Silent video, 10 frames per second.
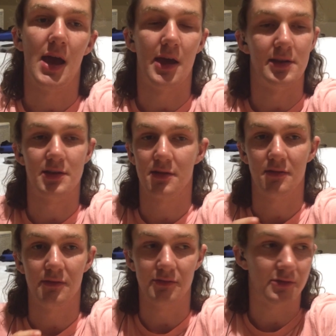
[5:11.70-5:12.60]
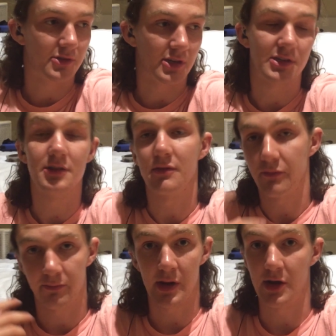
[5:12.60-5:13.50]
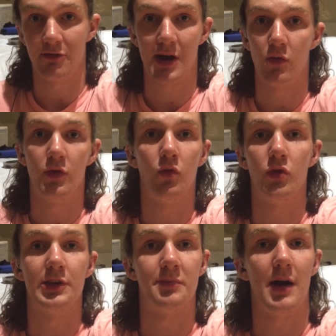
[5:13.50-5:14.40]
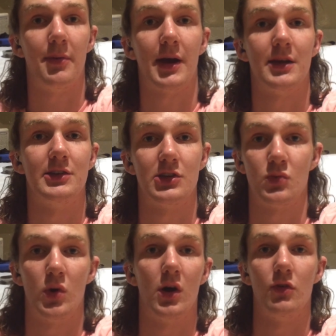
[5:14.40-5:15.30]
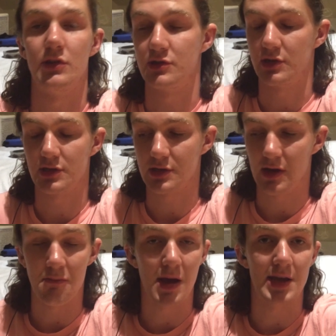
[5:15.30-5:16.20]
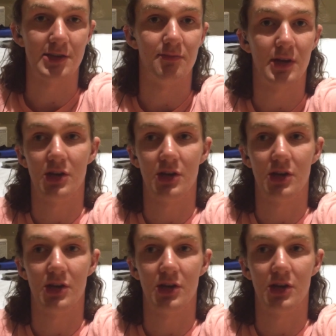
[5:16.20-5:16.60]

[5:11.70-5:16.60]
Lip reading: and just being around all these backpackers as well is just amazing,